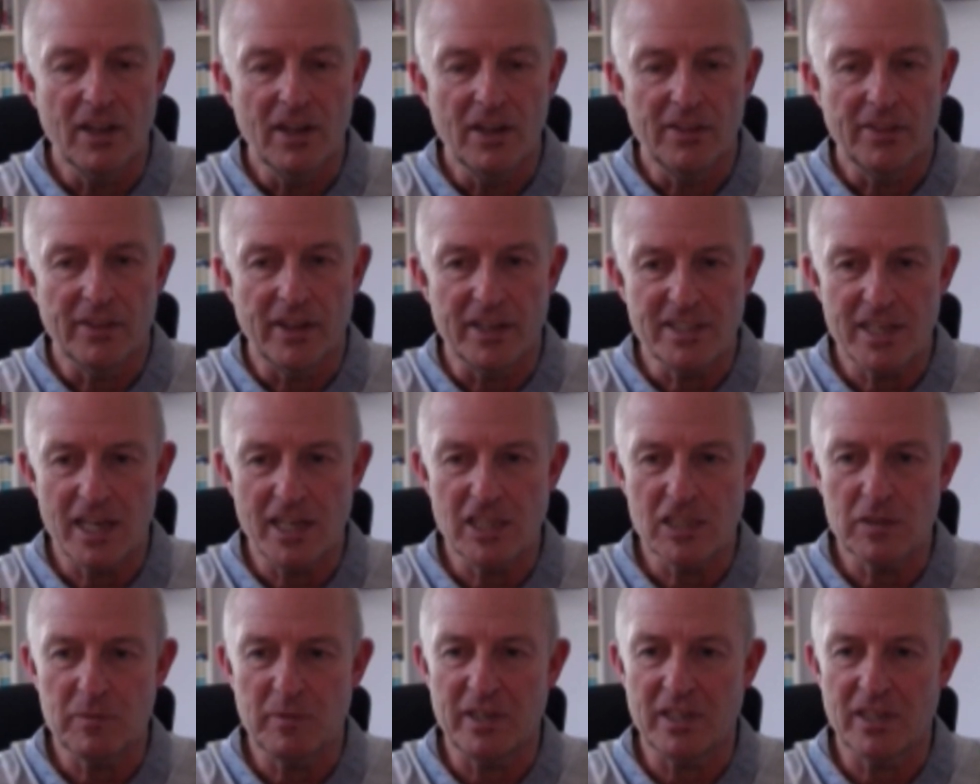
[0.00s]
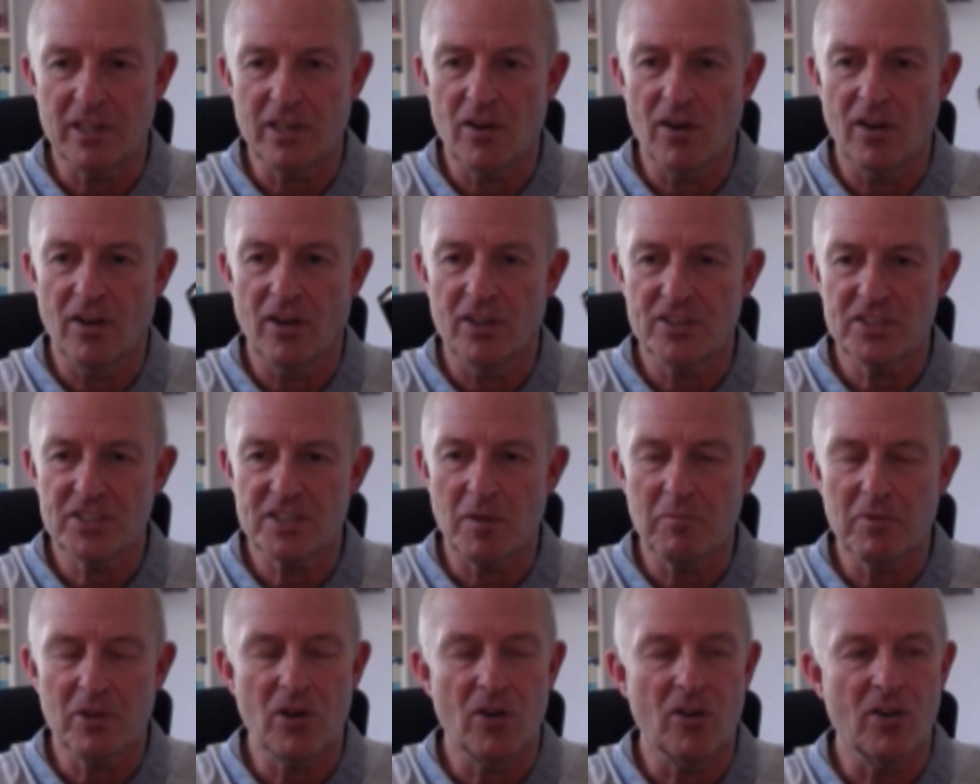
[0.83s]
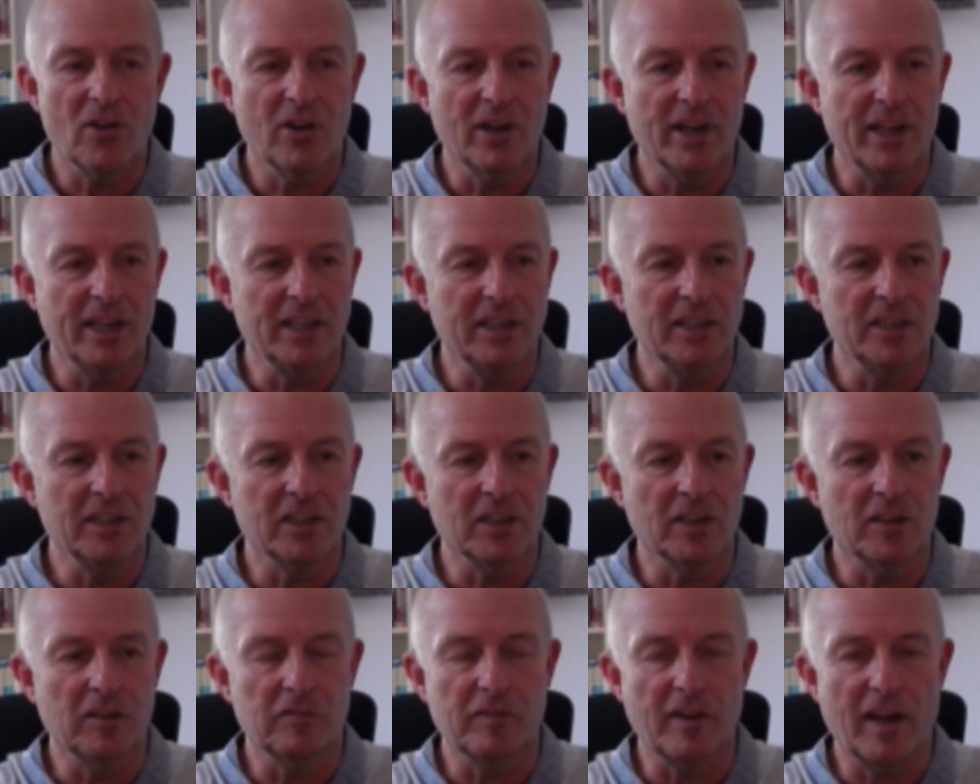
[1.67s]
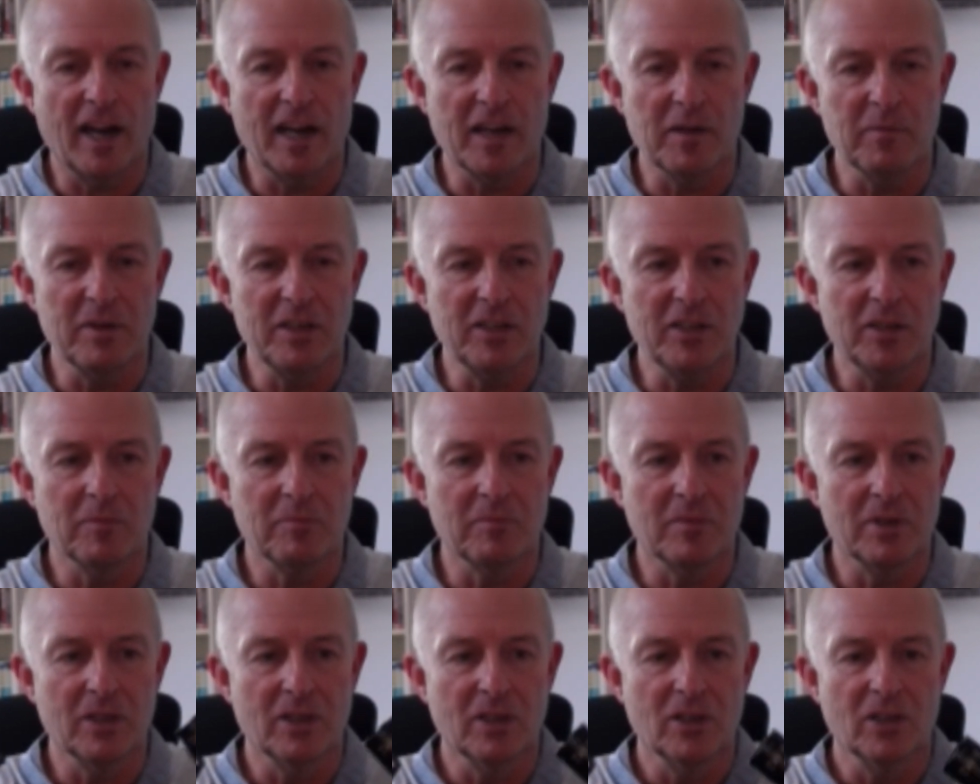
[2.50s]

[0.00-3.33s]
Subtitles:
They tend to be some kind of aluminium,